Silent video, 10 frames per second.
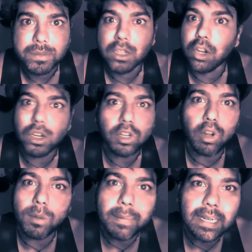not
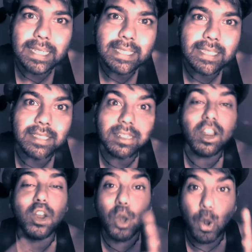Tom Middleston,
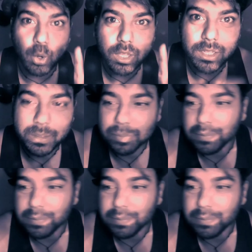Loki.